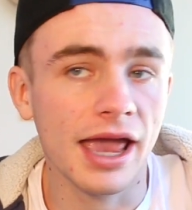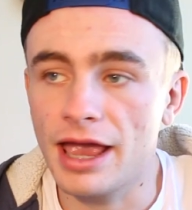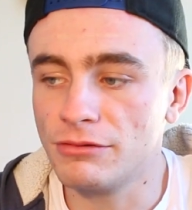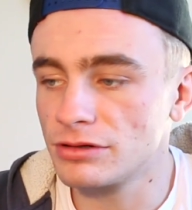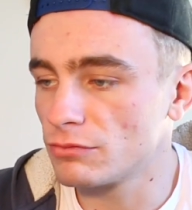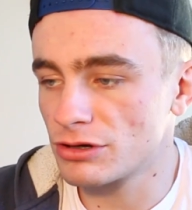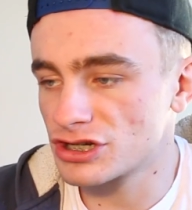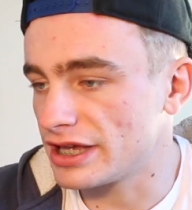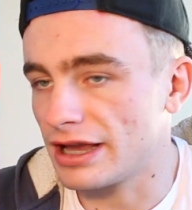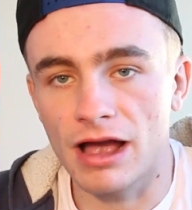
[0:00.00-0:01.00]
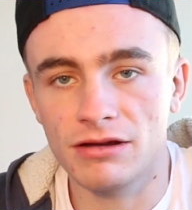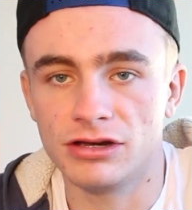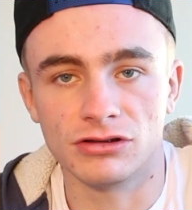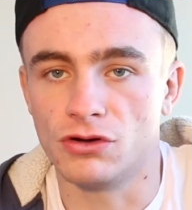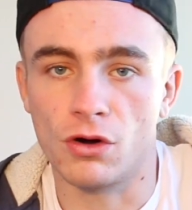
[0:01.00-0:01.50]
And we're just like,
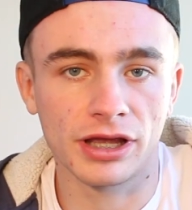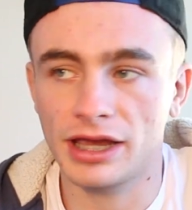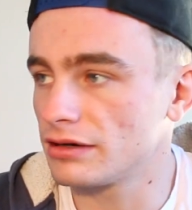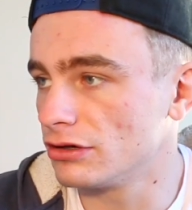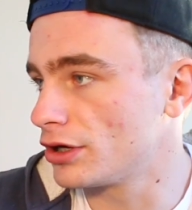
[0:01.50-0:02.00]
you know, talking and